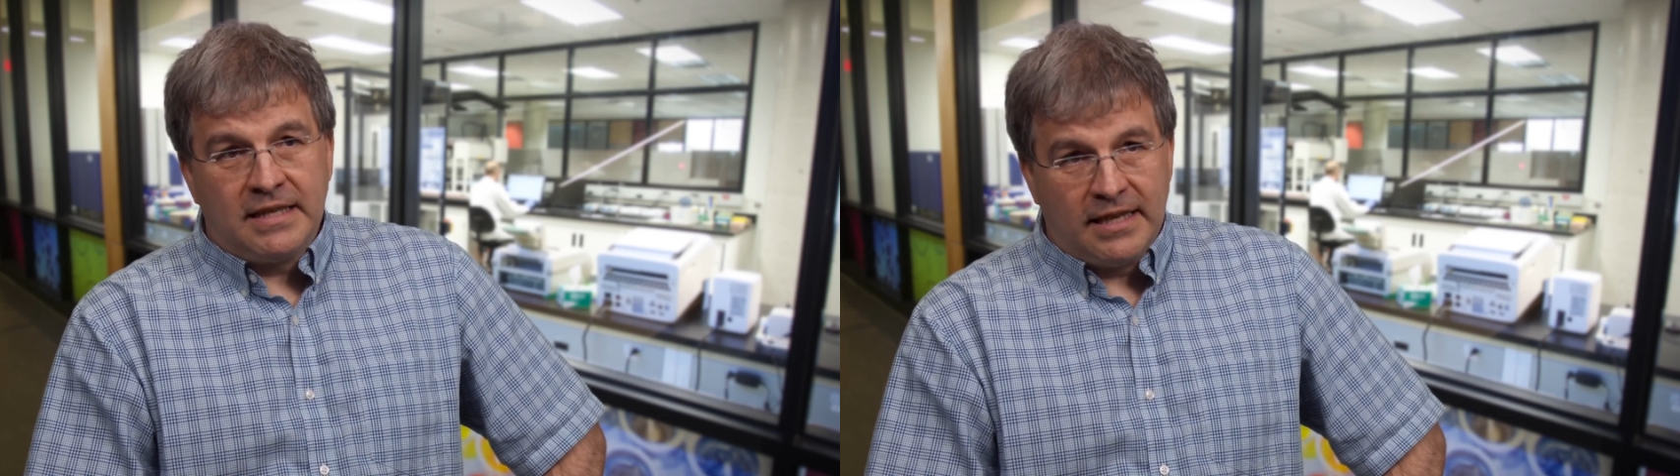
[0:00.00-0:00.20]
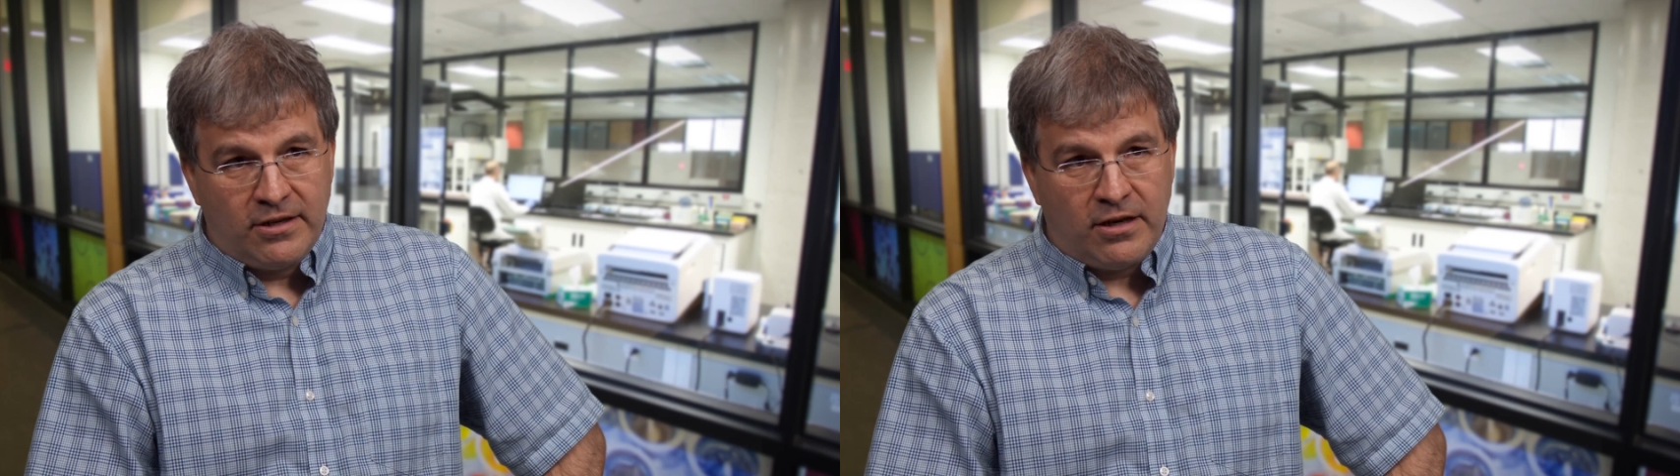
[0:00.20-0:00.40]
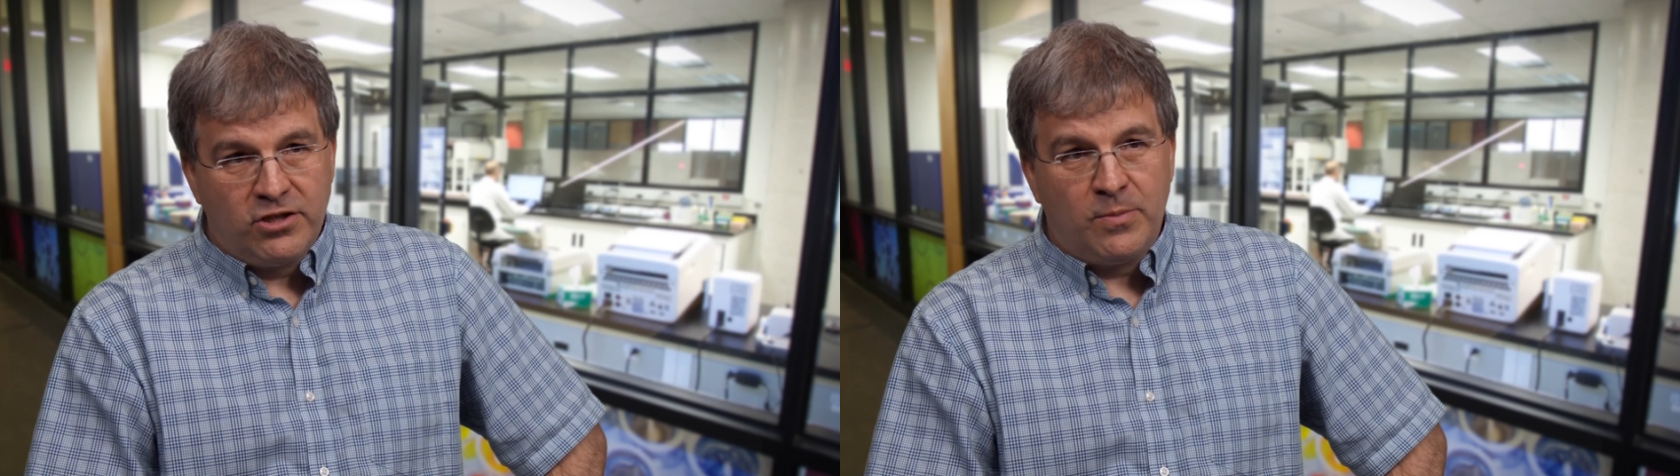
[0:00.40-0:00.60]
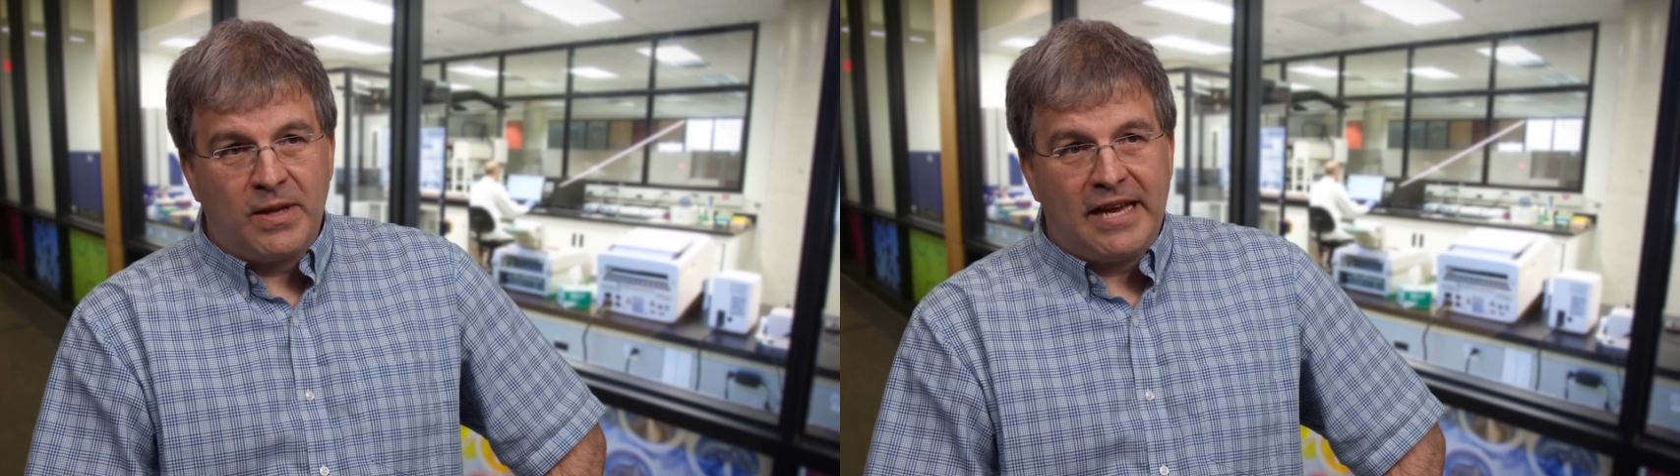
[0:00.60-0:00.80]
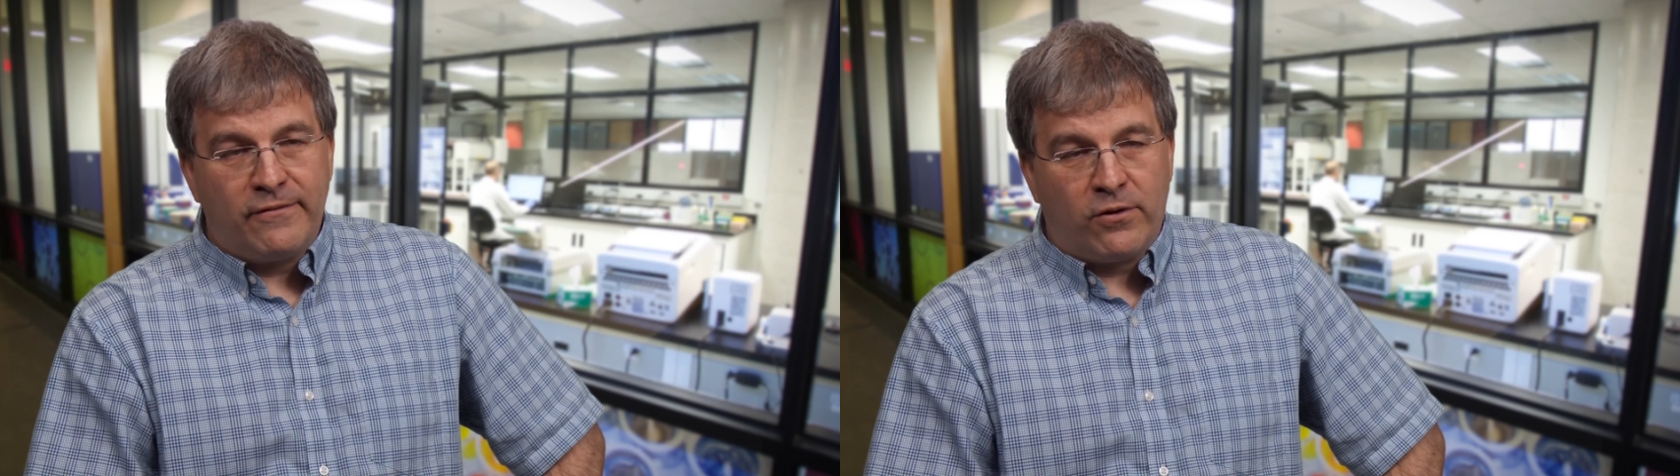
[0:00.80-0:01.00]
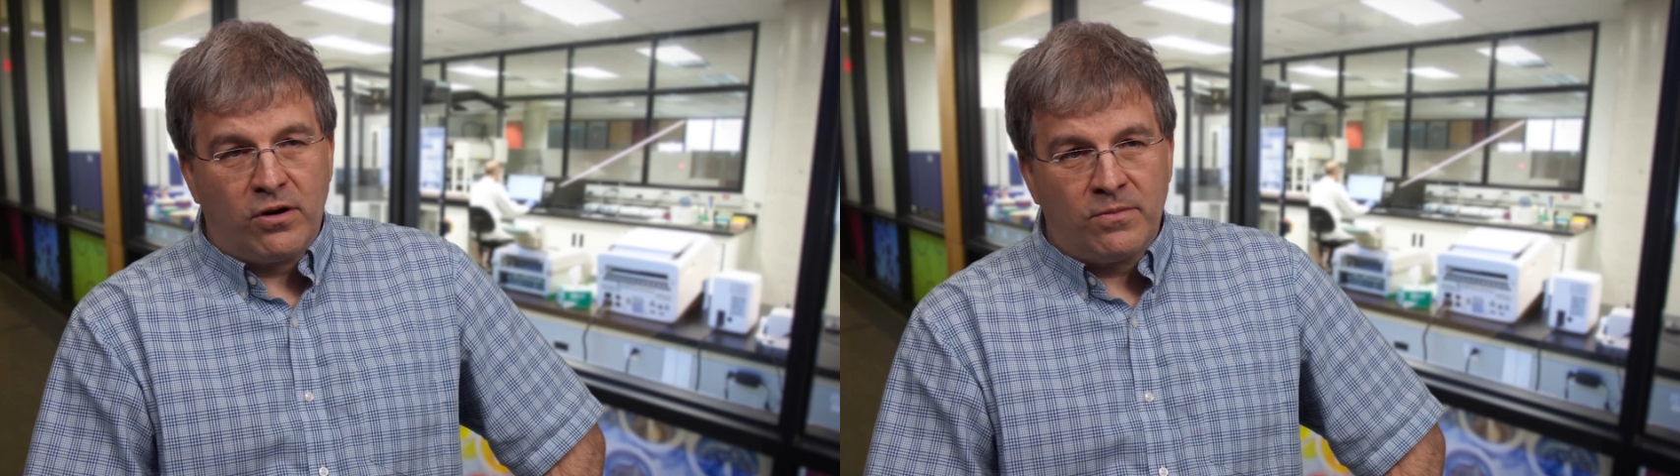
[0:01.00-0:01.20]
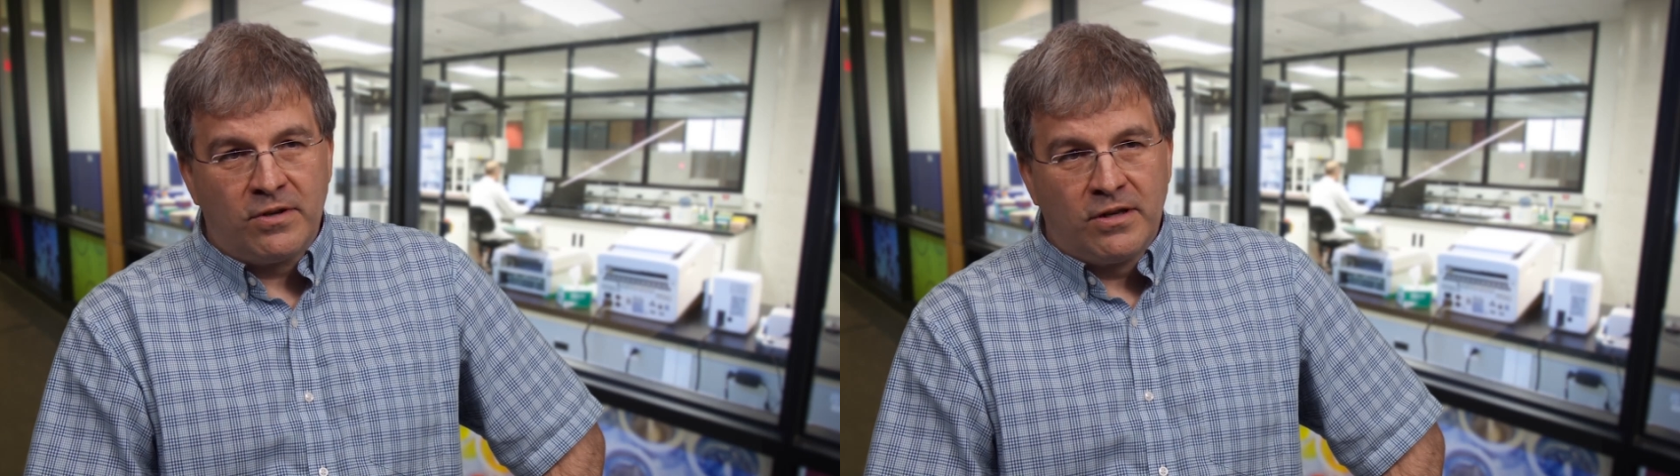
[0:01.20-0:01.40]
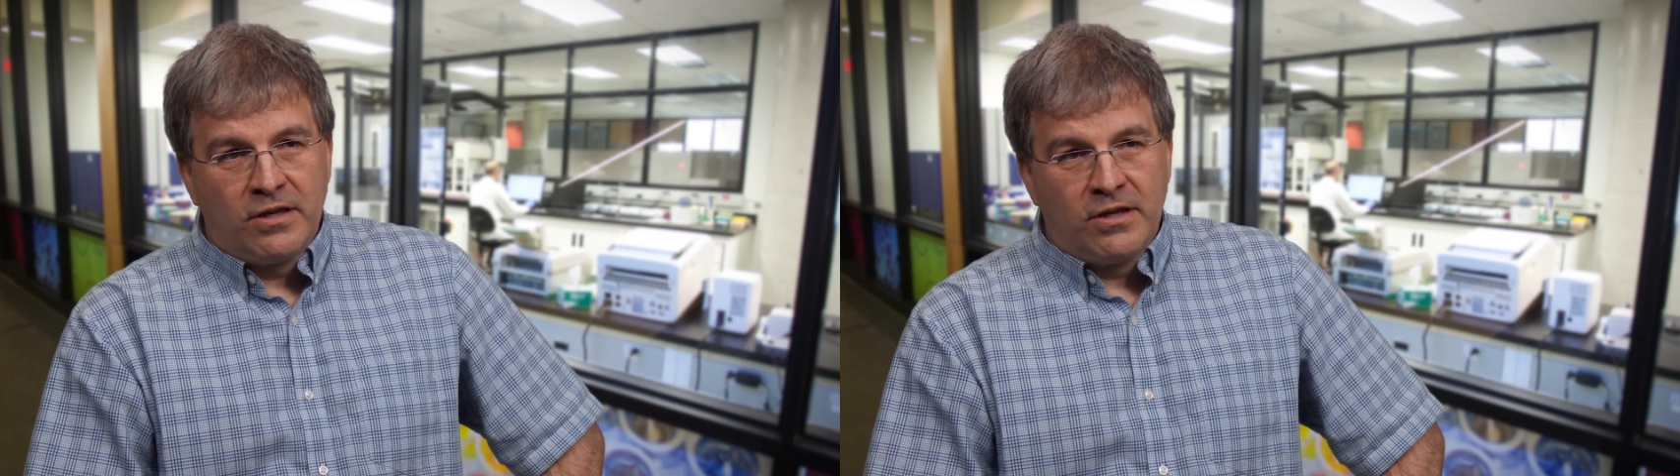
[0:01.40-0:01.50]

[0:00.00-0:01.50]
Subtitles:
technology platform